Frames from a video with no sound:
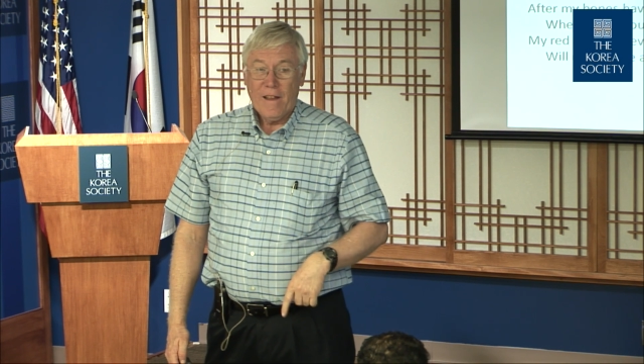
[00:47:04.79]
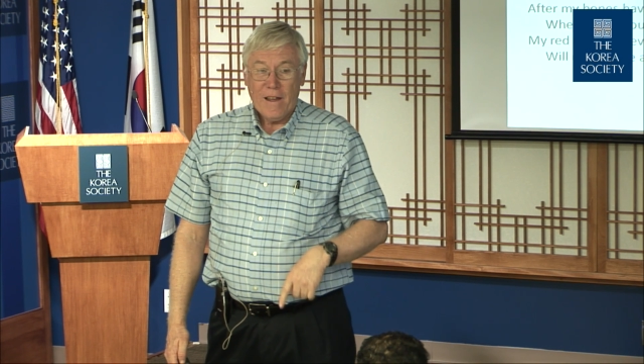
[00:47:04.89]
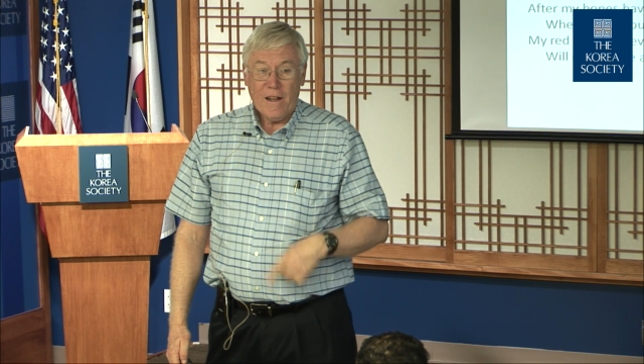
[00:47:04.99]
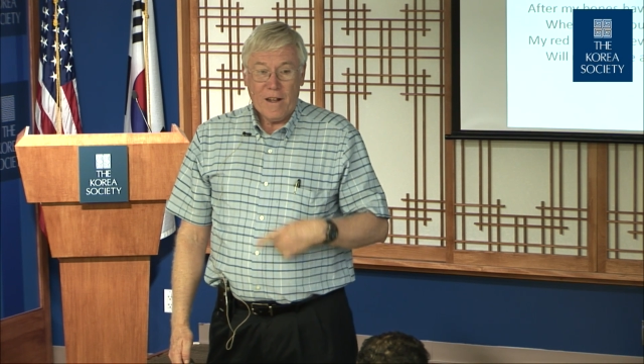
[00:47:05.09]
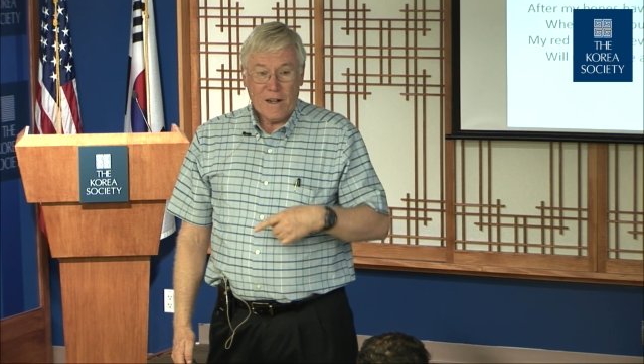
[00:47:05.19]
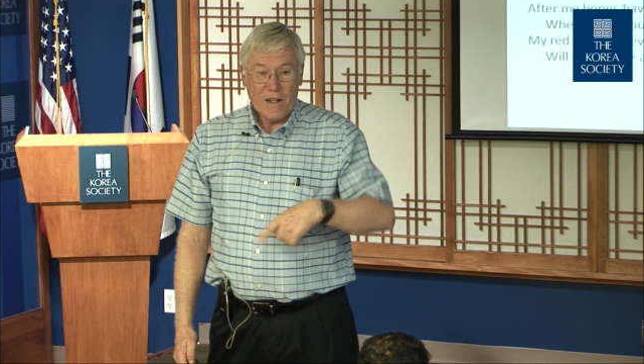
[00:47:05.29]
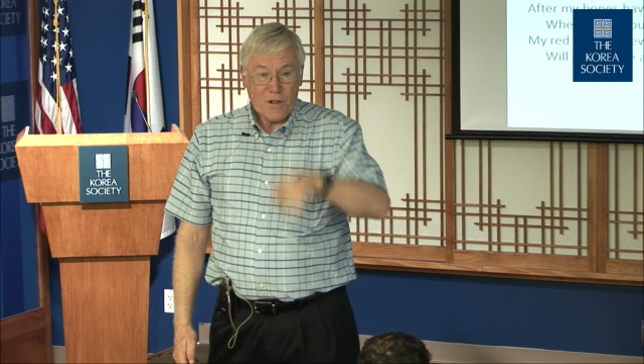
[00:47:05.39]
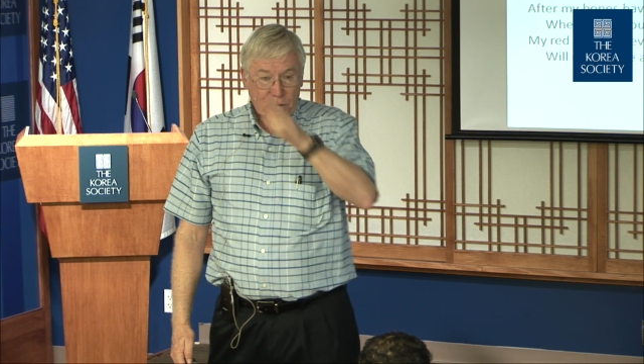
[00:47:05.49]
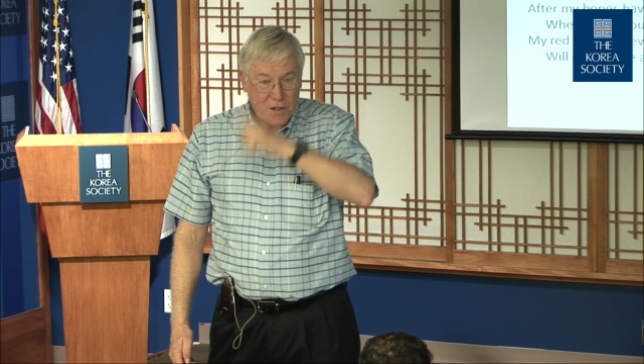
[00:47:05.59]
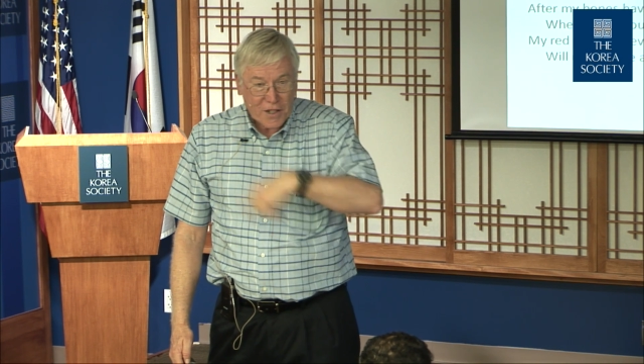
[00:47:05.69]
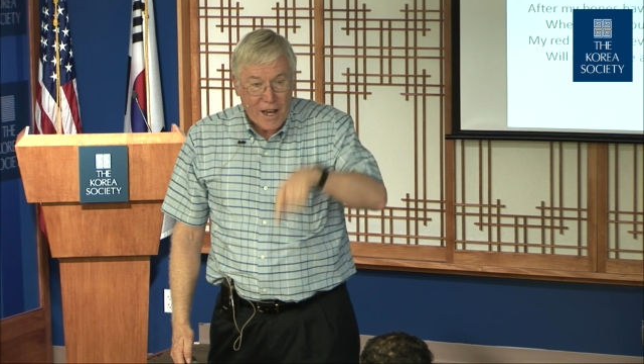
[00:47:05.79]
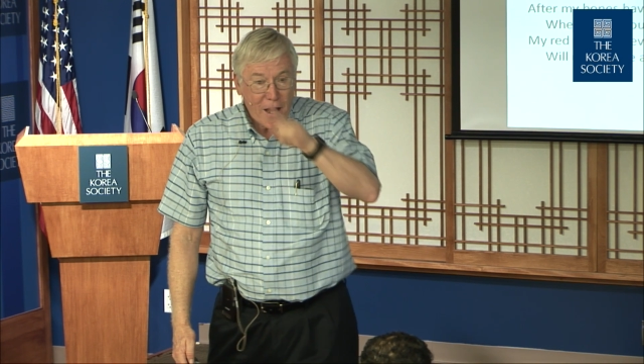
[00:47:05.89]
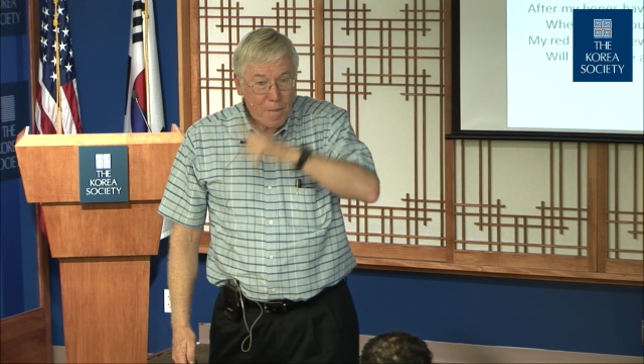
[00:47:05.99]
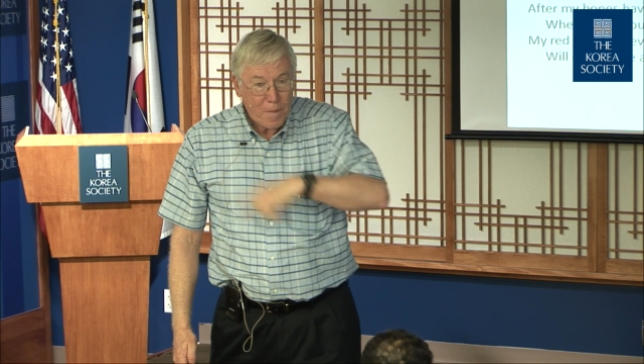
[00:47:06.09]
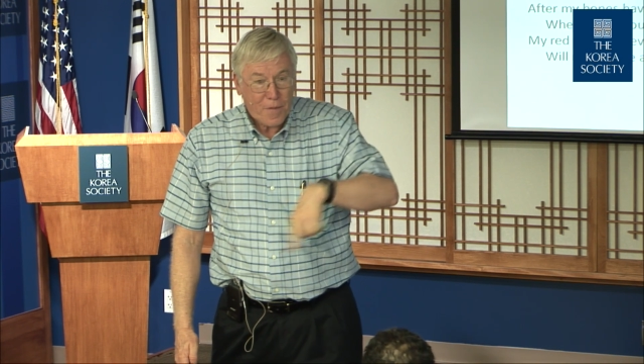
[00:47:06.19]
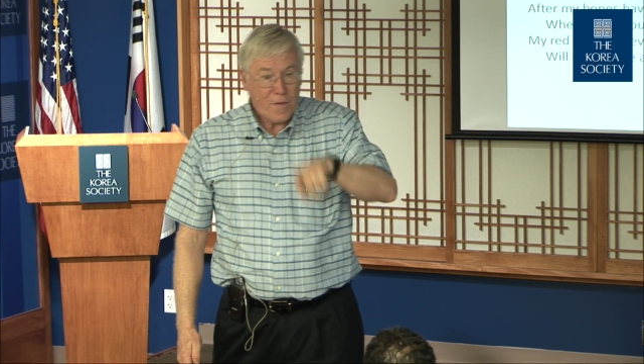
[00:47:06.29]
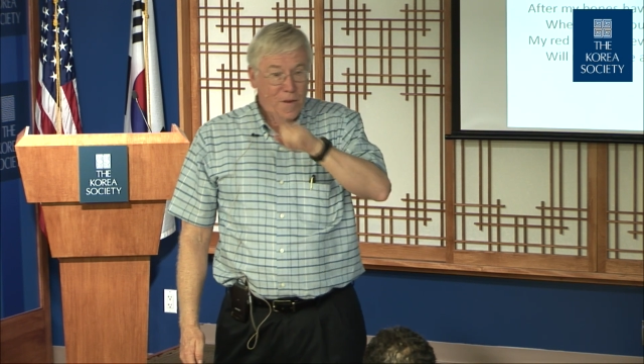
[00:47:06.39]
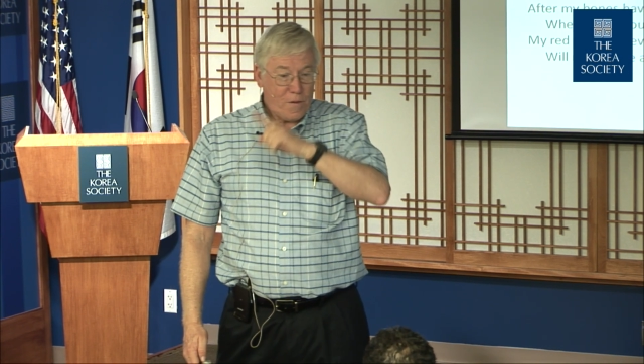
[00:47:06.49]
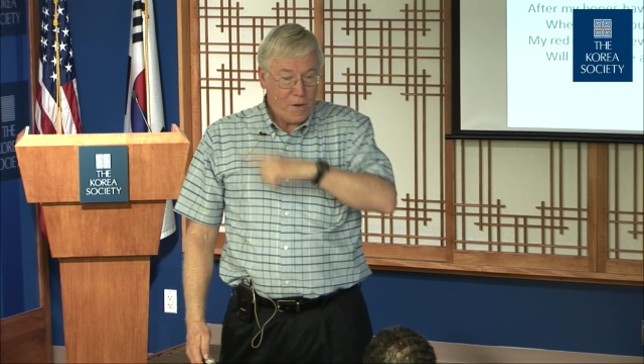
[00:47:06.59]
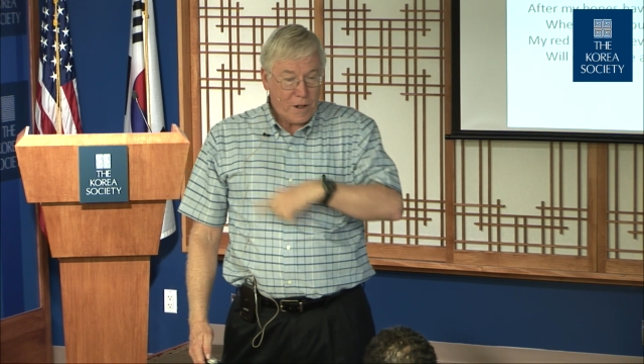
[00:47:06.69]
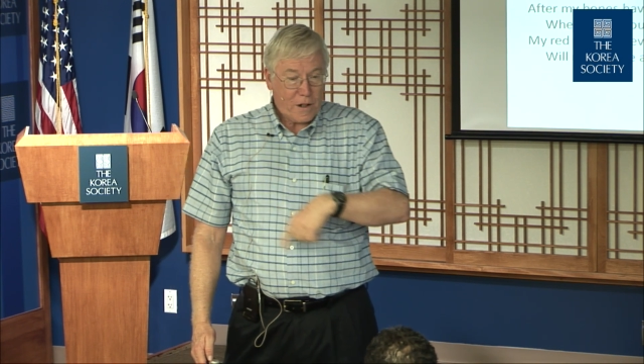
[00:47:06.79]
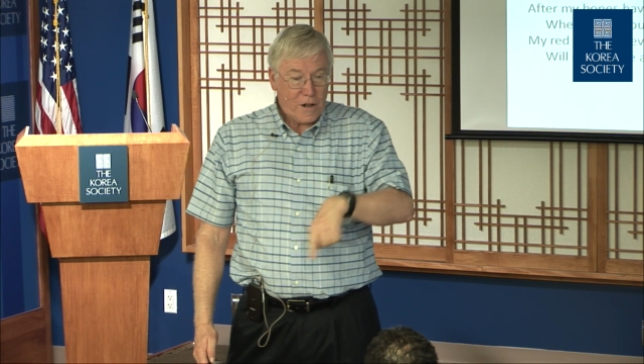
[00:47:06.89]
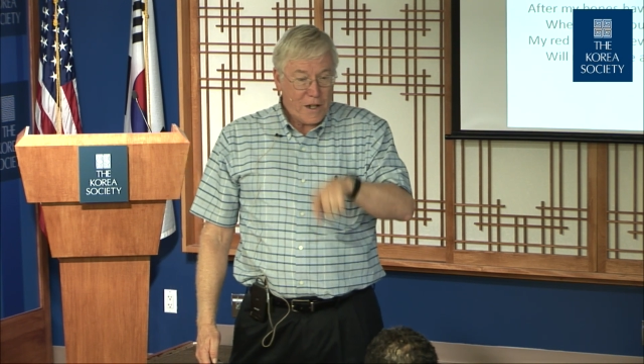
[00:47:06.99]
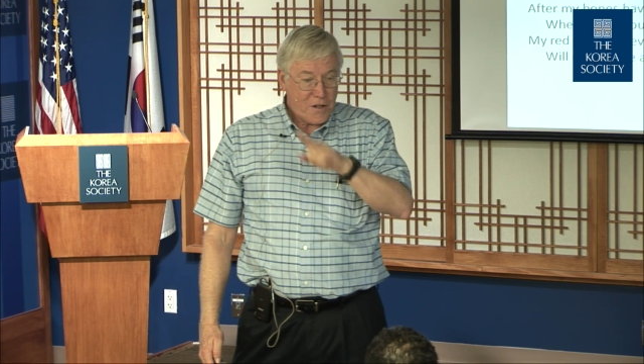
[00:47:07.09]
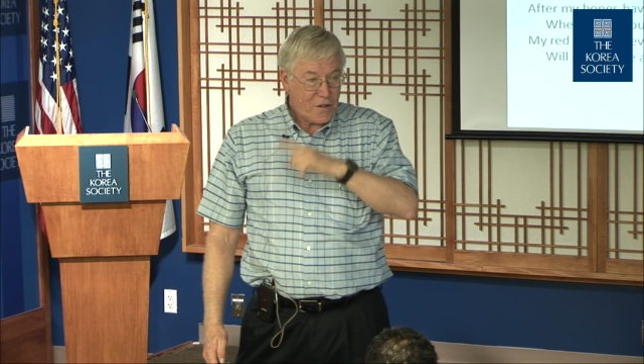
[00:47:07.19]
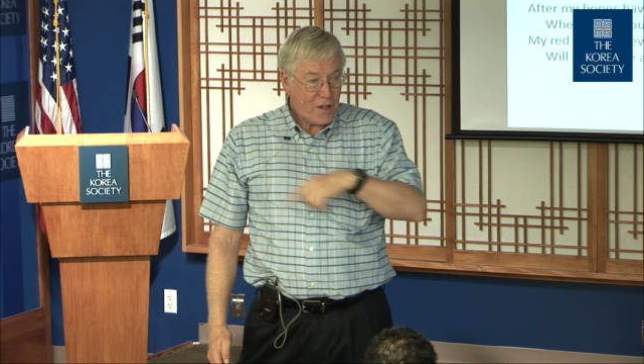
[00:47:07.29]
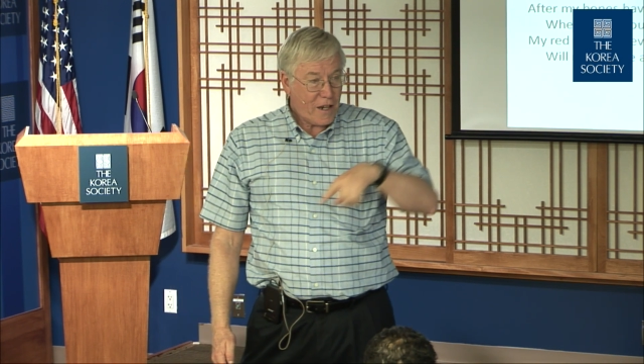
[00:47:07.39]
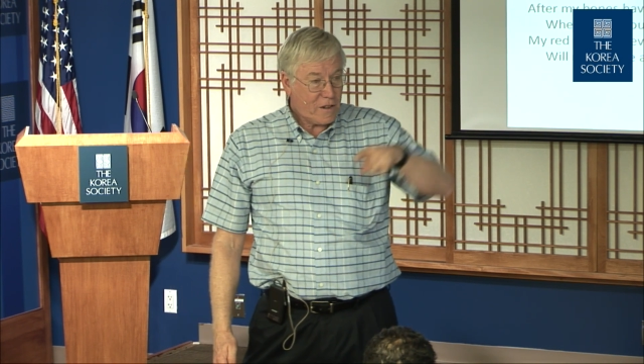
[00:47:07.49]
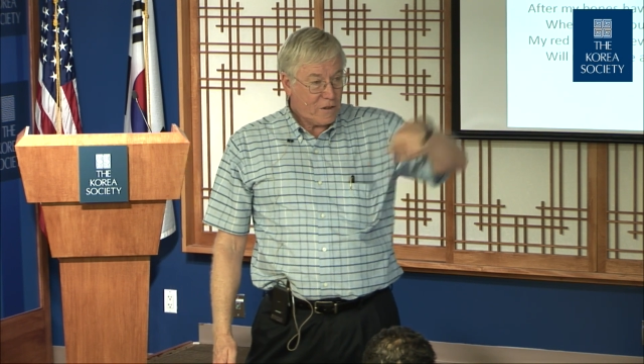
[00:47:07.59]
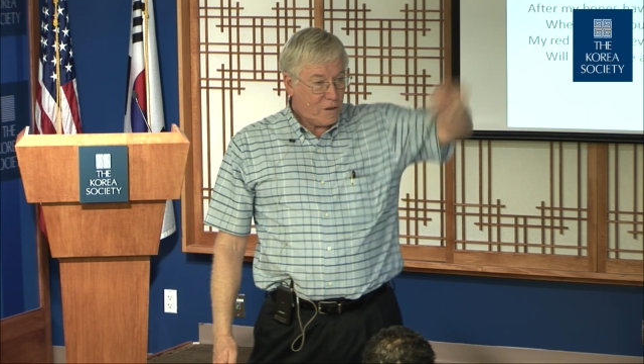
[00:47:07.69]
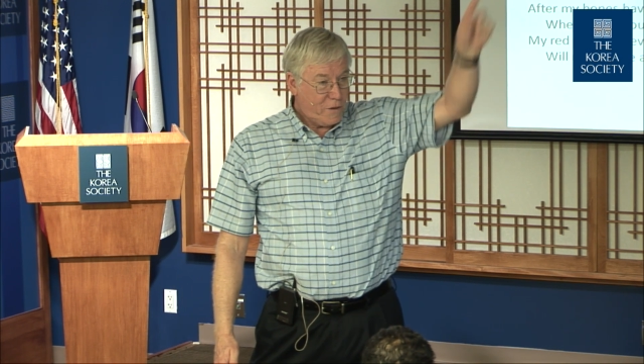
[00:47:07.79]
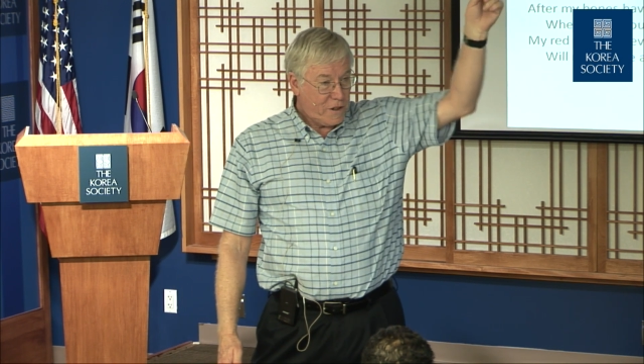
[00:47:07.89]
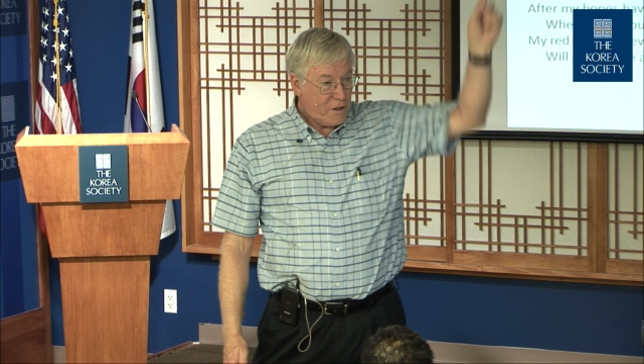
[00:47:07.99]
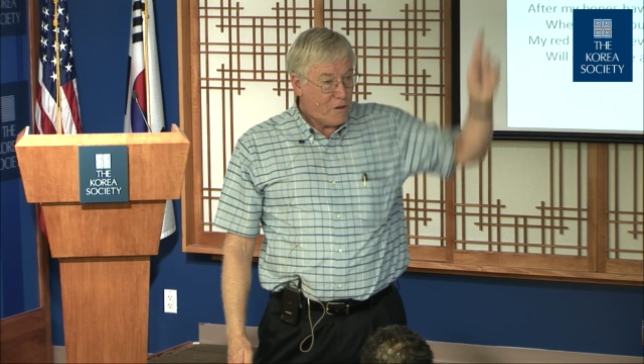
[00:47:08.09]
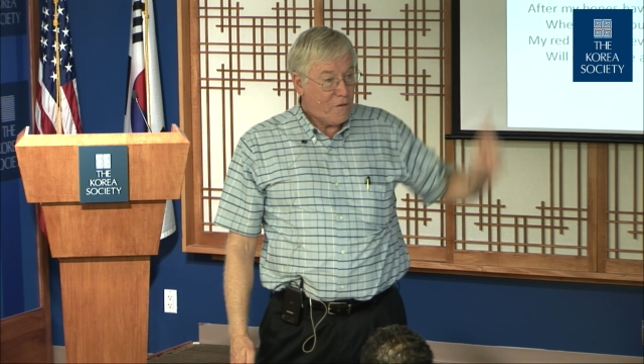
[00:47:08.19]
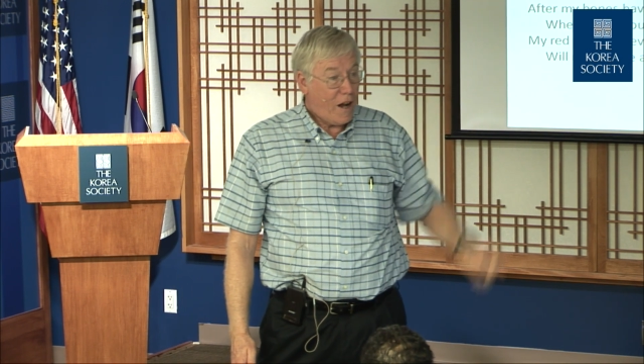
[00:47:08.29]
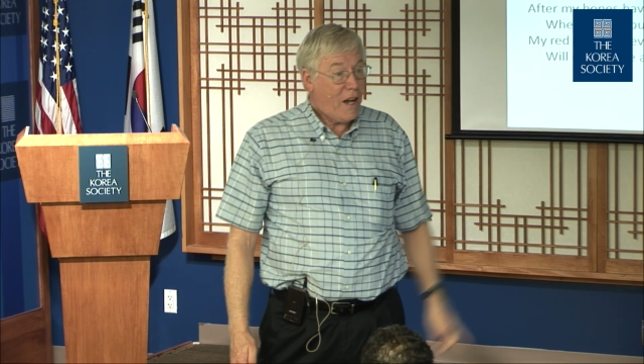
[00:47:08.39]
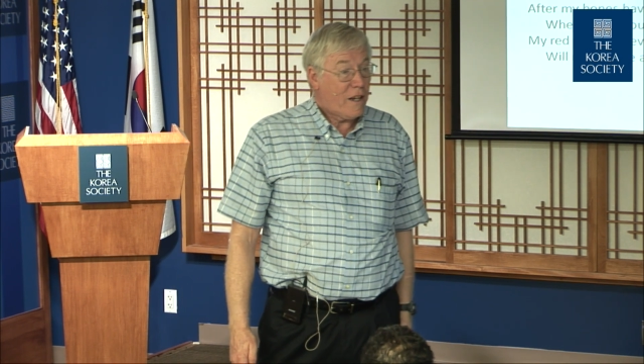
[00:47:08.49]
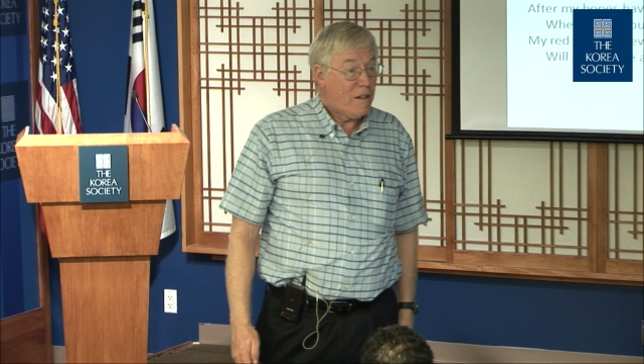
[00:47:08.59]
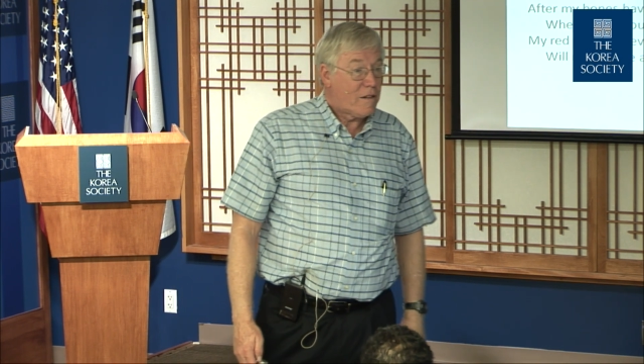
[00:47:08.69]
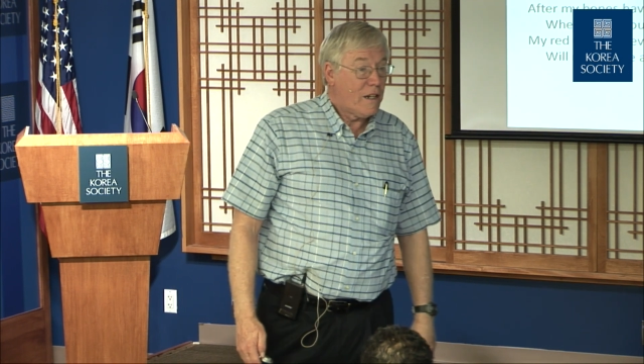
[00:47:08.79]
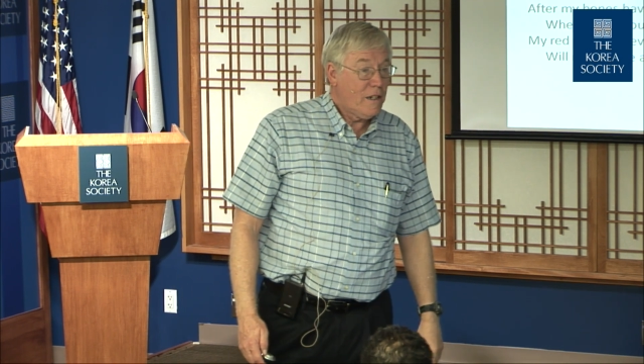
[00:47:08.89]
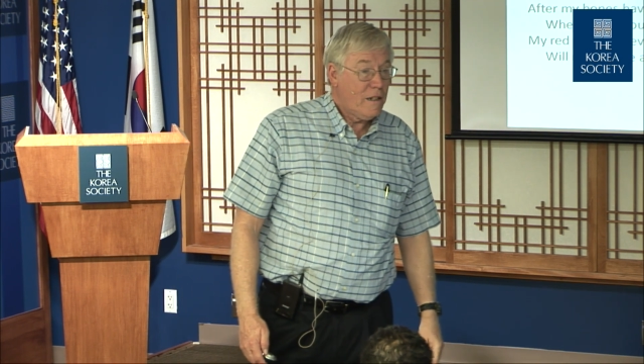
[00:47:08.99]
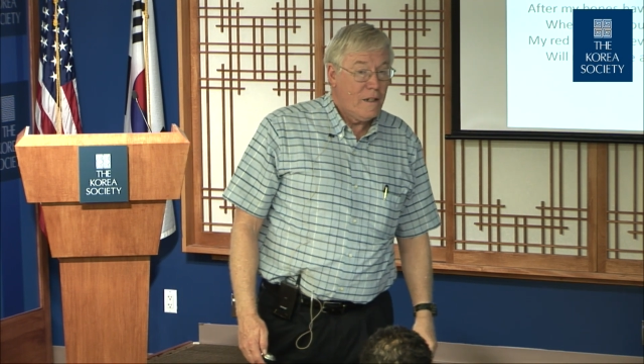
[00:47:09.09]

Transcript: Unless you escape from the reincarnation cycle and go into nirvana, right?